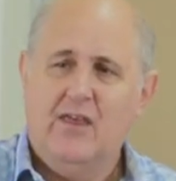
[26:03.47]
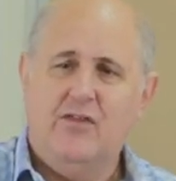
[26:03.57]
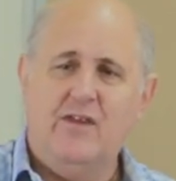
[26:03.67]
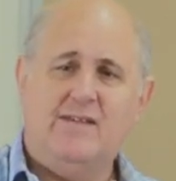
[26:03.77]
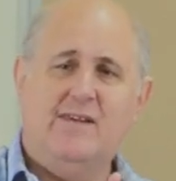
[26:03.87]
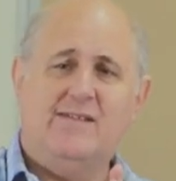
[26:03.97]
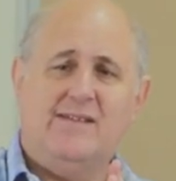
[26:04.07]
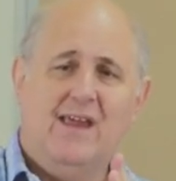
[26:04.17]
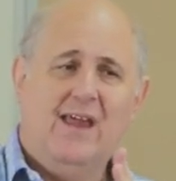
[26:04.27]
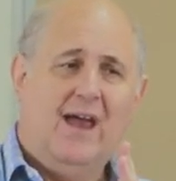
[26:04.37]
This
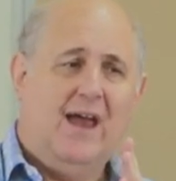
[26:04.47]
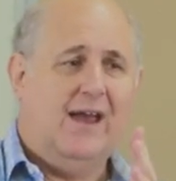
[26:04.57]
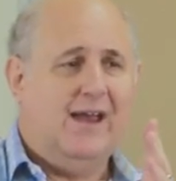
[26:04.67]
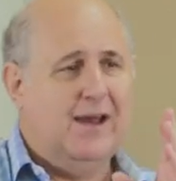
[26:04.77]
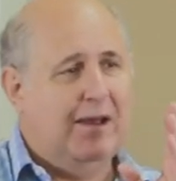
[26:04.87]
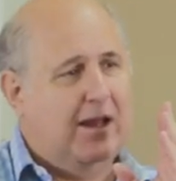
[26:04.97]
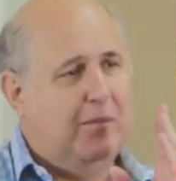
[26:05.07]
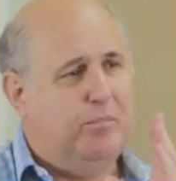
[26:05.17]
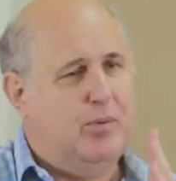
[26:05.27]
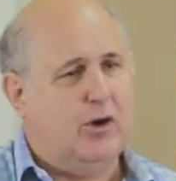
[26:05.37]
is a
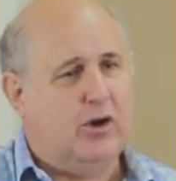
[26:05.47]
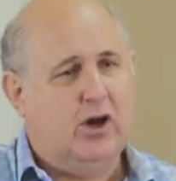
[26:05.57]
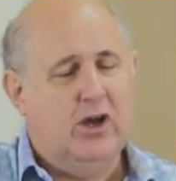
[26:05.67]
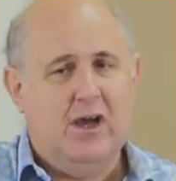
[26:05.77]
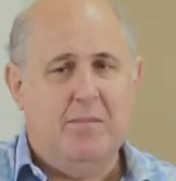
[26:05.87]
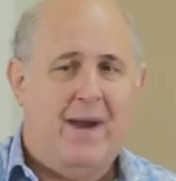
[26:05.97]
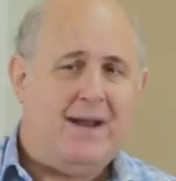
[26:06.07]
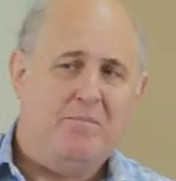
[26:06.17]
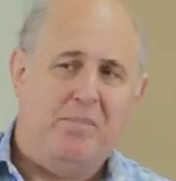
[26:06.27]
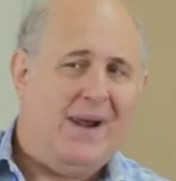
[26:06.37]
book
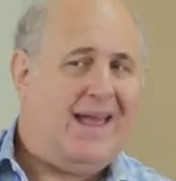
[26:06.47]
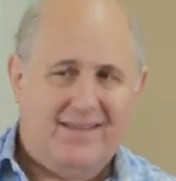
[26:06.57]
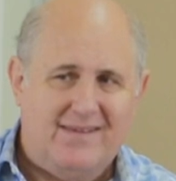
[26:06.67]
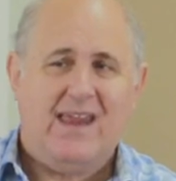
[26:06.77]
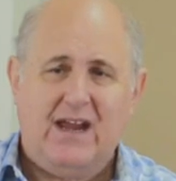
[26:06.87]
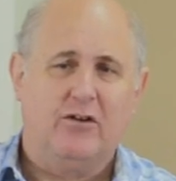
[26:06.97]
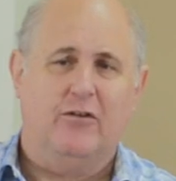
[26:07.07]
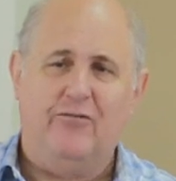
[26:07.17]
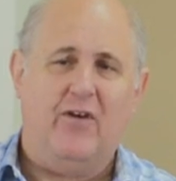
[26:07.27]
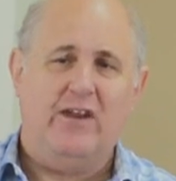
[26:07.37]
about blood
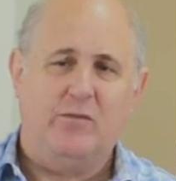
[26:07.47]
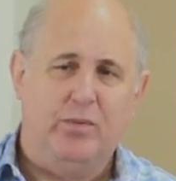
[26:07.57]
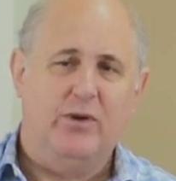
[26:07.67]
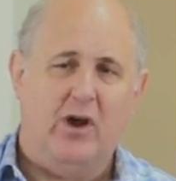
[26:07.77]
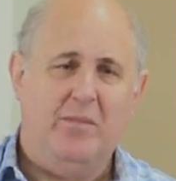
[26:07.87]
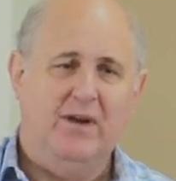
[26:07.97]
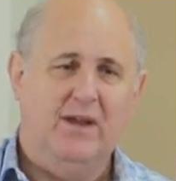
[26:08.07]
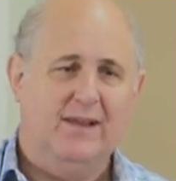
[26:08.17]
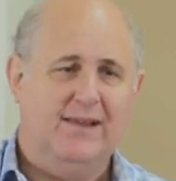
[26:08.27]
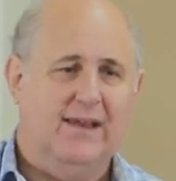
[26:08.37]
sacrifice
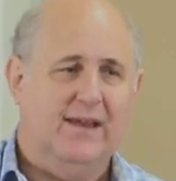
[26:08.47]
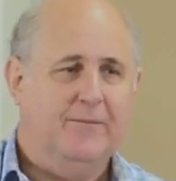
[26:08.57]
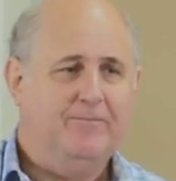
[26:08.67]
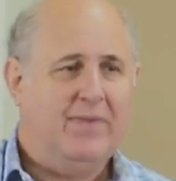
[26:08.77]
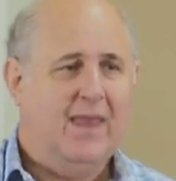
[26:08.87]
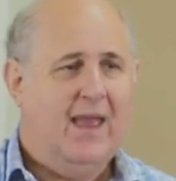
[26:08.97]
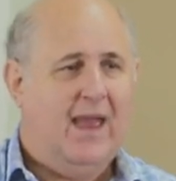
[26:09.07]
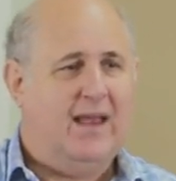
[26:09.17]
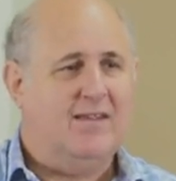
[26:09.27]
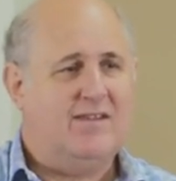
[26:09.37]
predominantly.
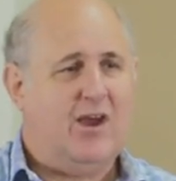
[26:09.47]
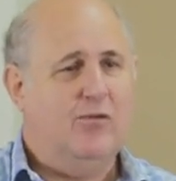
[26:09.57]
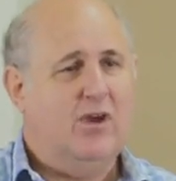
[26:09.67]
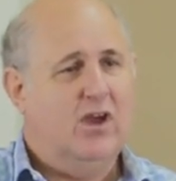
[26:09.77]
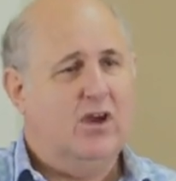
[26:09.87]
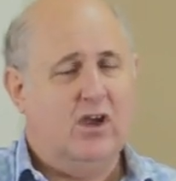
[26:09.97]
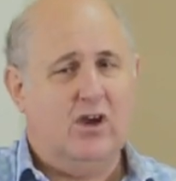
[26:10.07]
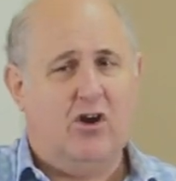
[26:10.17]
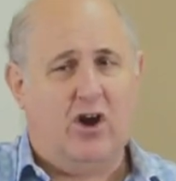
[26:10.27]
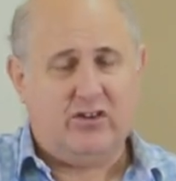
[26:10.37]
And so
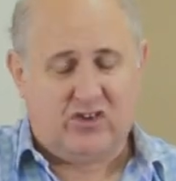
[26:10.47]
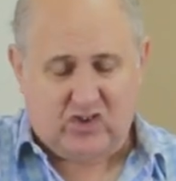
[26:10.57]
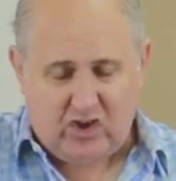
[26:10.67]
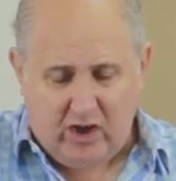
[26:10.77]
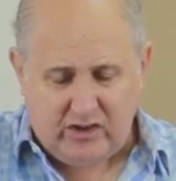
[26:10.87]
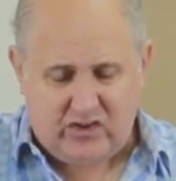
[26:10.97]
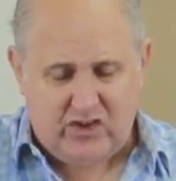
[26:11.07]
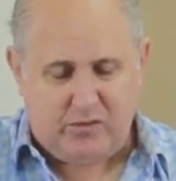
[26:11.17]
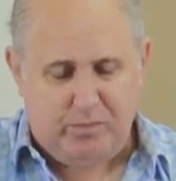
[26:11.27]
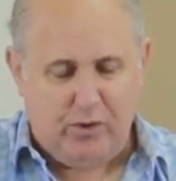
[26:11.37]
God starts
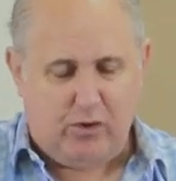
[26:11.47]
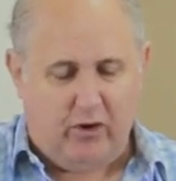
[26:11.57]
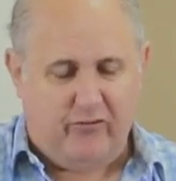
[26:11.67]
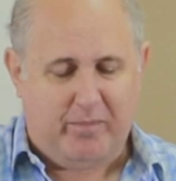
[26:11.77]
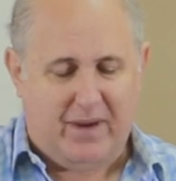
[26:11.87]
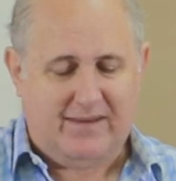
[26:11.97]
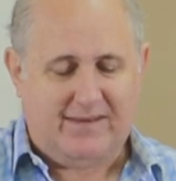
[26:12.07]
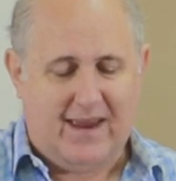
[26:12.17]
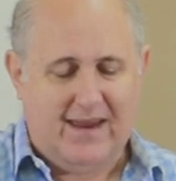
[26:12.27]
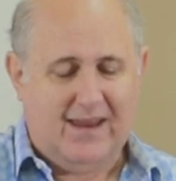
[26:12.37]
this book off by
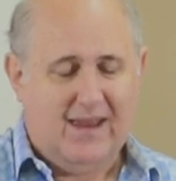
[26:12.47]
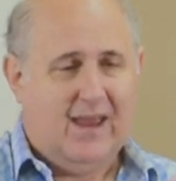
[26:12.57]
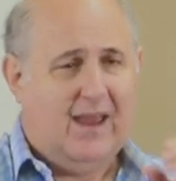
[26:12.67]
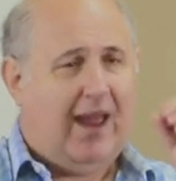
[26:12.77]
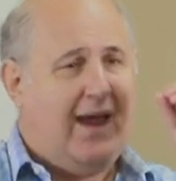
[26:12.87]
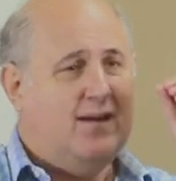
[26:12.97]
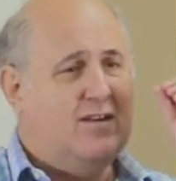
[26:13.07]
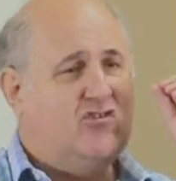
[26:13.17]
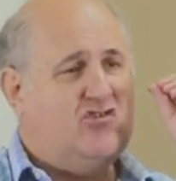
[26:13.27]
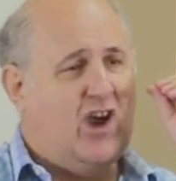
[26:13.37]
saying,
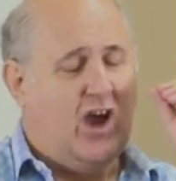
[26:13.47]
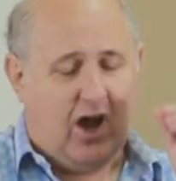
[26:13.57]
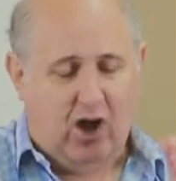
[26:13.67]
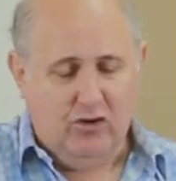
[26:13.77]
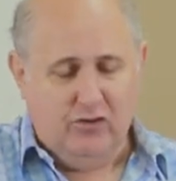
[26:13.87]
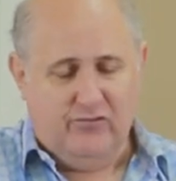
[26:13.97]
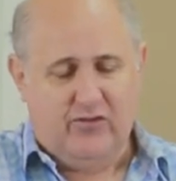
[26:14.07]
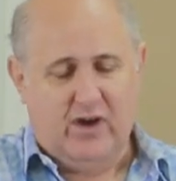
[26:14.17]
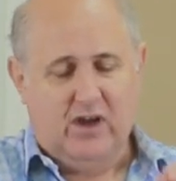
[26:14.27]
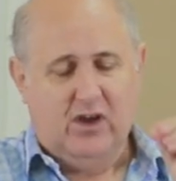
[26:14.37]
and
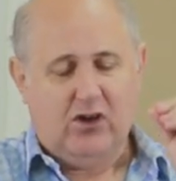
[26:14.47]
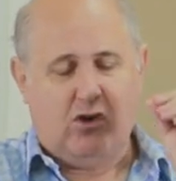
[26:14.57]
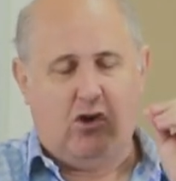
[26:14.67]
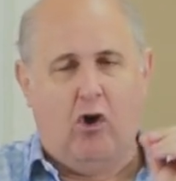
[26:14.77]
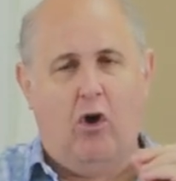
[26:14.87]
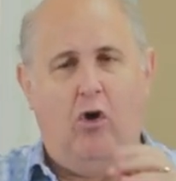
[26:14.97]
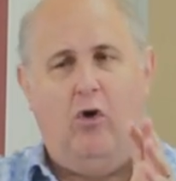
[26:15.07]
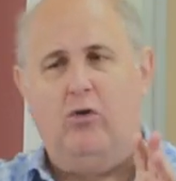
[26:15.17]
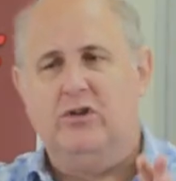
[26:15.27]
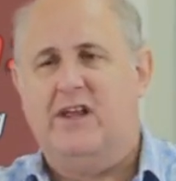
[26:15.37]
Jehovah
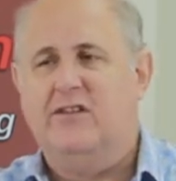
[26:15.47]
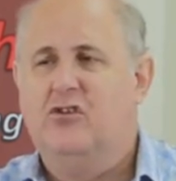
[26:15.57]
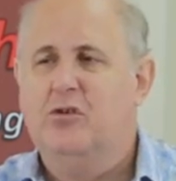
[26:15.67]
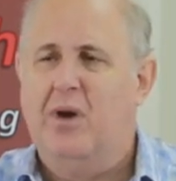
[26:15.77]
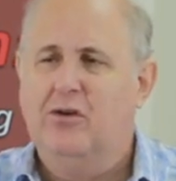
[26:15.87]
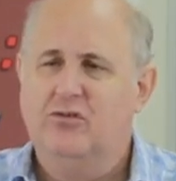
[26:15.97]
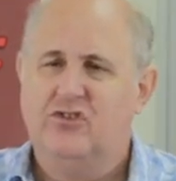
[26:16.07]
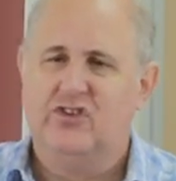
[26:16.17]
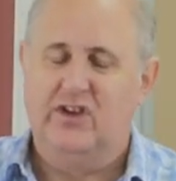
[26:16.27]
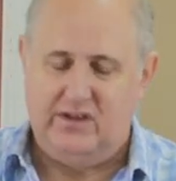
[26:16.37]
called unto
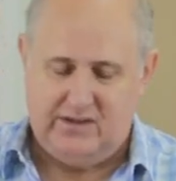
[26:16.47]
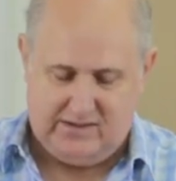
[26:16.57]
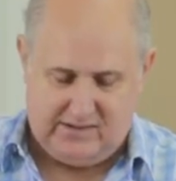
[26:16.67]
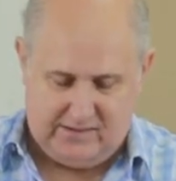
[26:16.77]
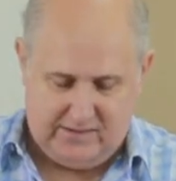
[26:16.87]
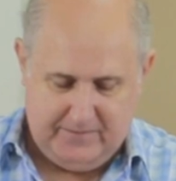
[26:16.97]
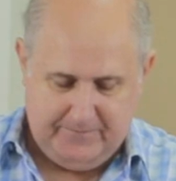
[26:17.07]
Moses.